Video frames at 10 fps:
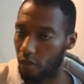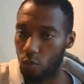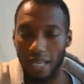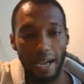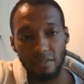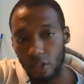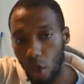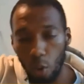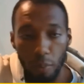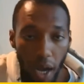we have
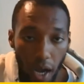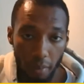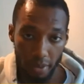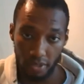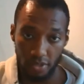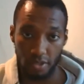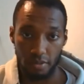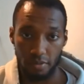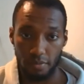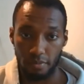no
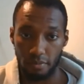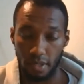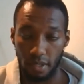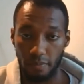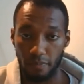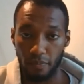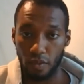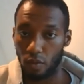purpose. Yeah.